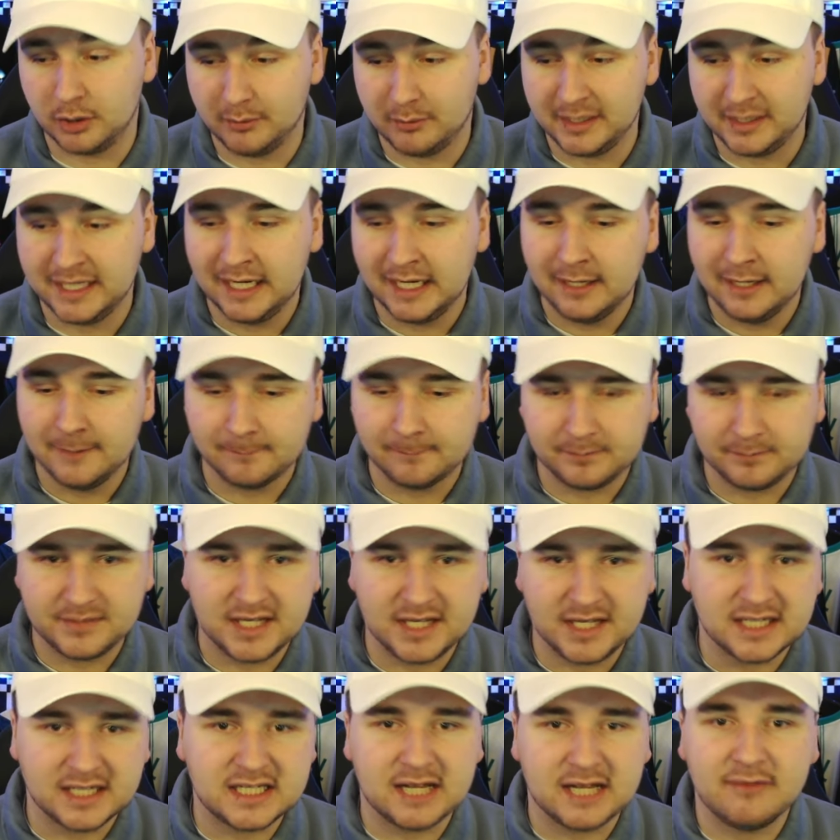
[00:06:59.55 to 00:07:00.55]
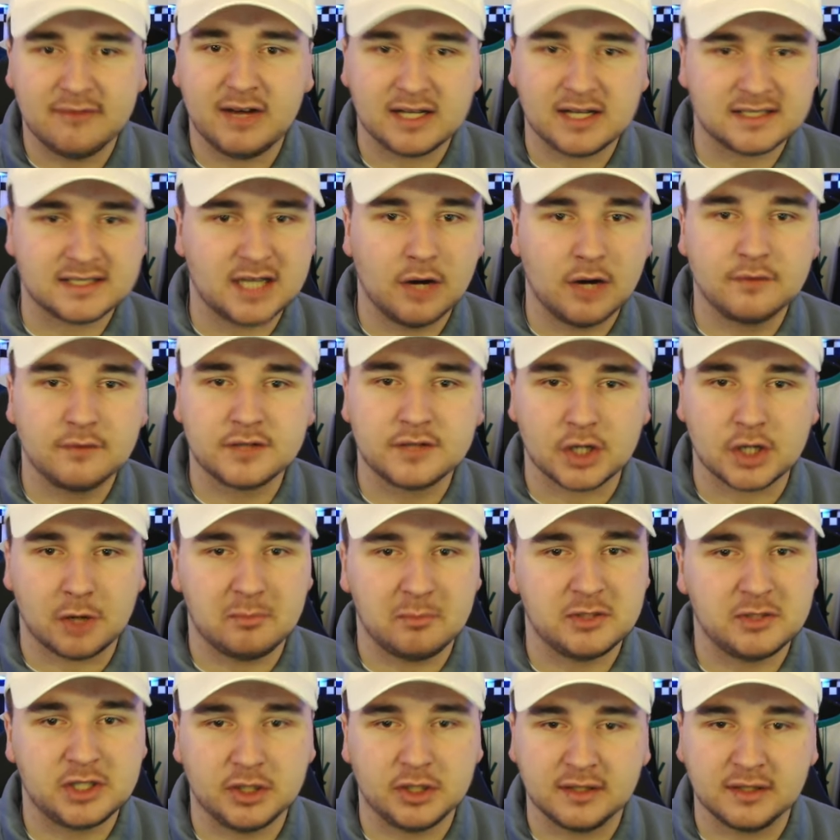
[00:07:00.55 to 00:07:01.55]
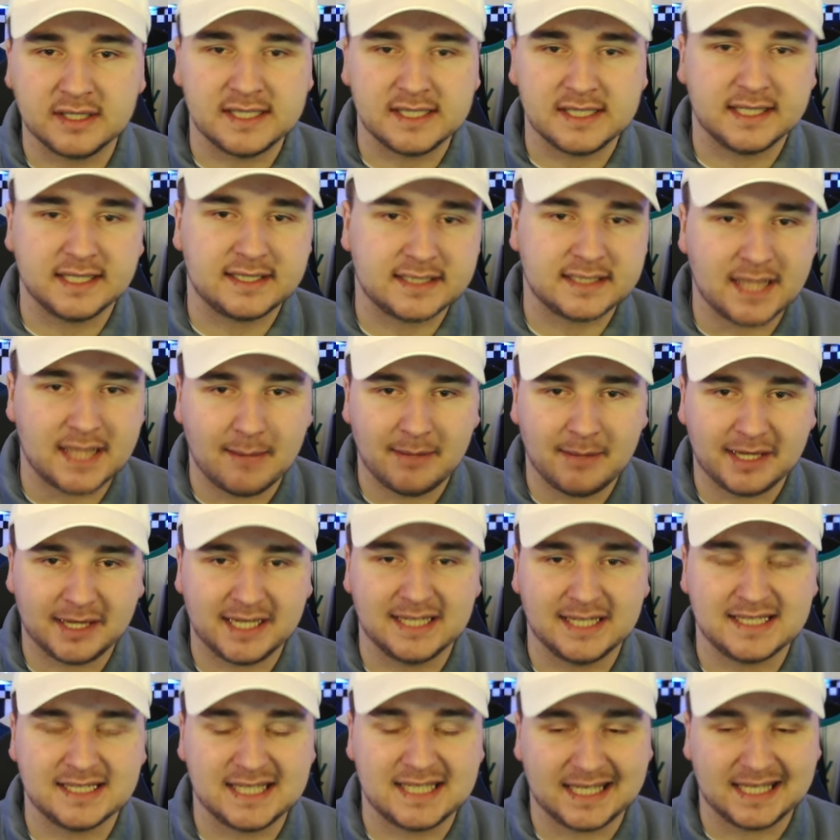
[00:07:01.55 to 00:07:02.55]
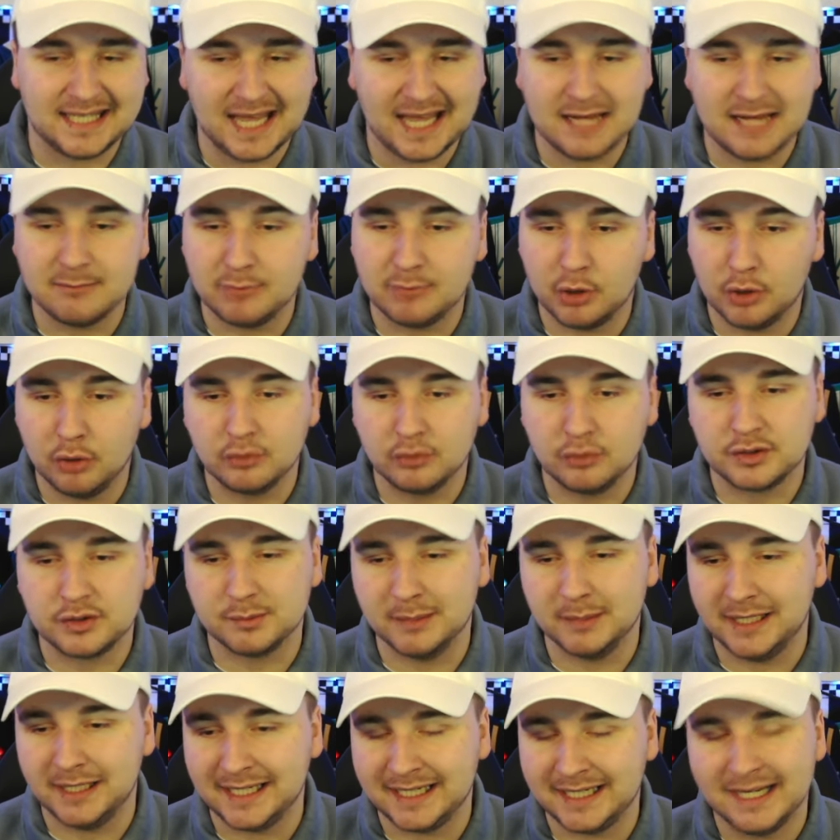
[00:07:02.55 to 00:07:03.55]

We did give ourselves an opportunity to get back into the game, but ultimately